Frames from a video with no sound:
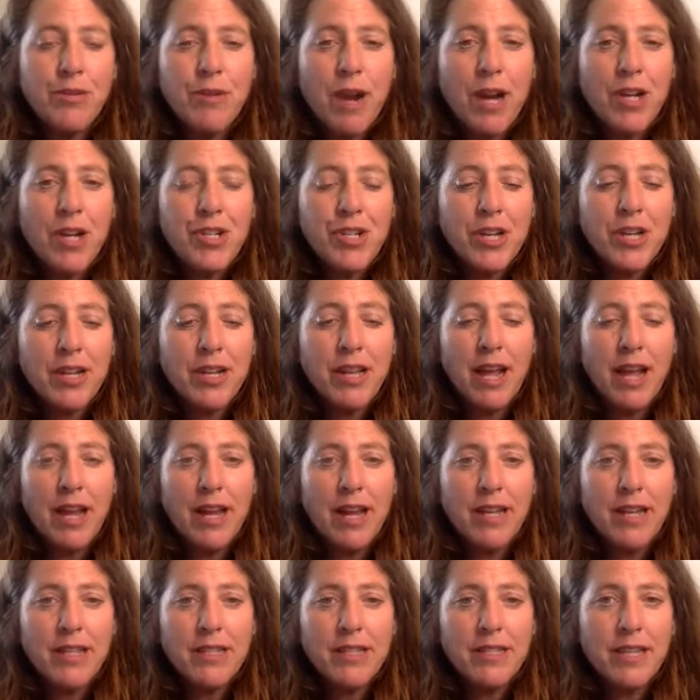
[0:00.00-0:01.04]
direction
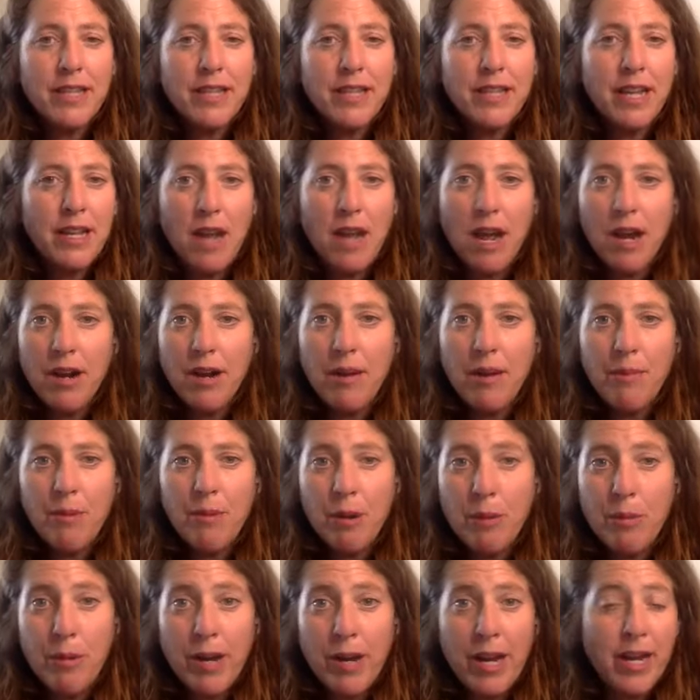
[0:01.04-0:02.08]
that is not
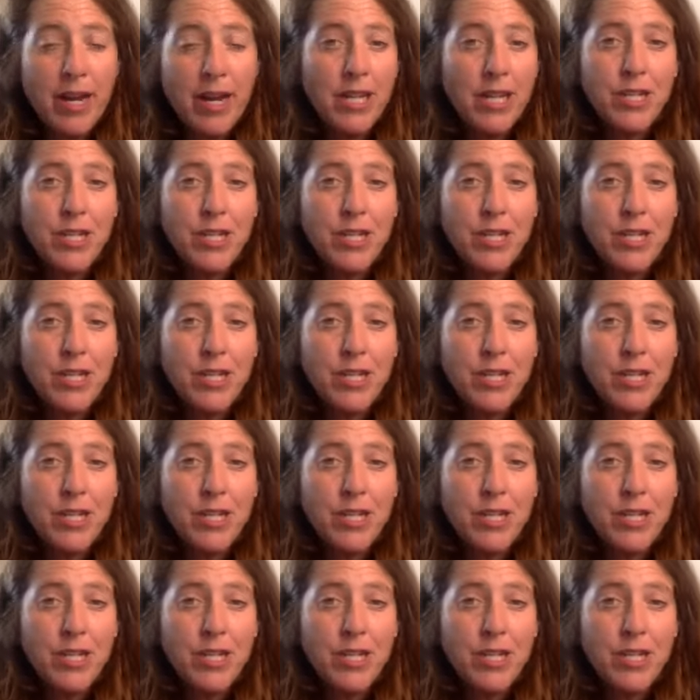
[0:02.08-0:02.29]
appropriate,